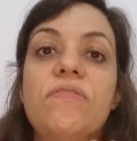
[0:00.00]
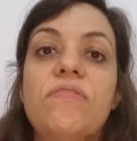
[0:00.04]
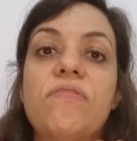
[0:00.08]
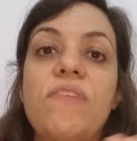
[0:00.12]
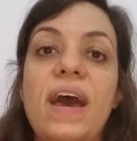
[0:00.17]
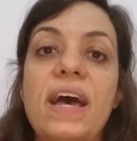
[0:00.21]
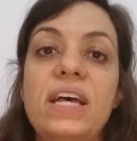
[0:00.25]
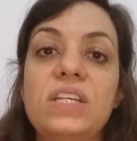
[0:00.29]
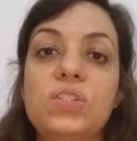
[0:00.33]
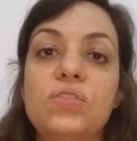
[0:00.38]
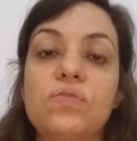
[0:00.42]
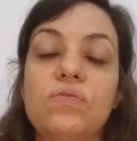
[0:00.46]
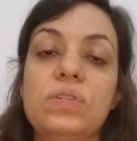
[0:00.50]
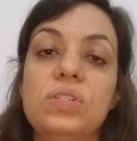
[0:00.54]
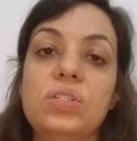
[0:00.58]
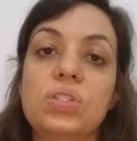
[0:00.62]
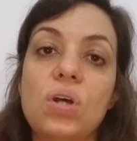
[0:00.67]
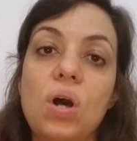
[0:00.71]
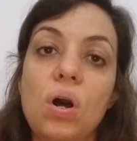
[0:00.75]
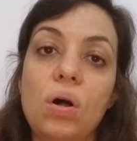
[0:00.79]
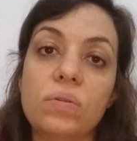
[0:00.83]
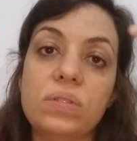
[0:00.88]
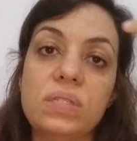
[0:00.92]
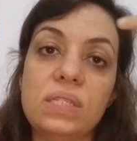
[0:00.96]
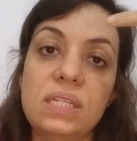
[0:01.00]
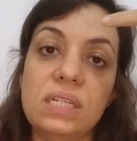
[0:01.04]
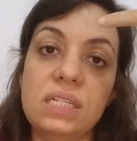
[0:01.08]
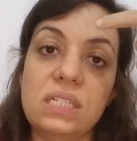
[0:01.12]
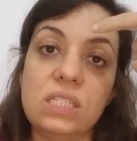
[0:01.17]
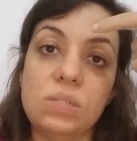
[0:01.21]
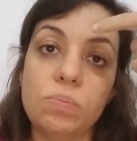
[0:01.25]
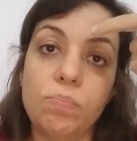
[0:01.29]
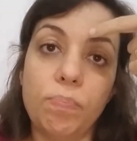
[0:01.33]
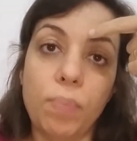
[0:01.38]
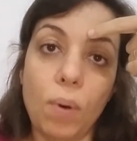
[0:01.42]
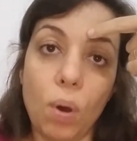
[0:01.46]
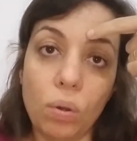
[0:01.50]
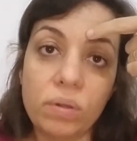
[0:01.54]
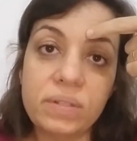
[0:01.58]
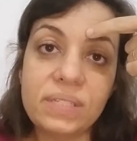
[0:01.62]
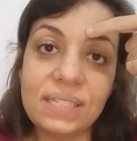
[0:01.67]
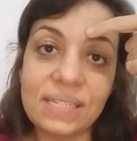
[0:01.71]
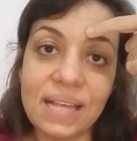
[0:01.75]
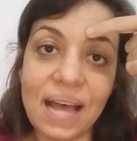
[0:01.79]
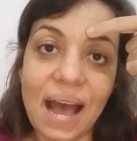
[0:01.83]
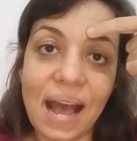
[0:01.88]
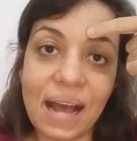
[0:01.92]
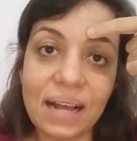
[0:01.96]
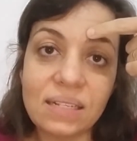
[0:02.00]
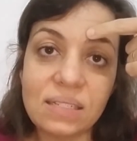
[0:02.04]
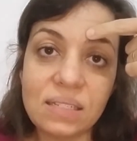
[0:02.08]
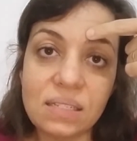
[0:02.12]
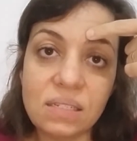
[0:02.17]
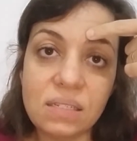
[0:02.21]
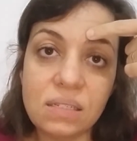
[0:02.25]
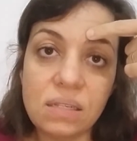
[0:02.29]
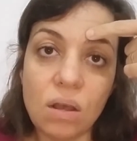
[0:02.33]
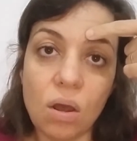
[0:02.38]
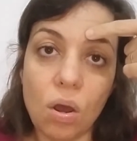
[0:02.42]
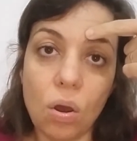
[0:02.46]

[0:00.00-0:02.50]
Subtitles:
fast results is Botox.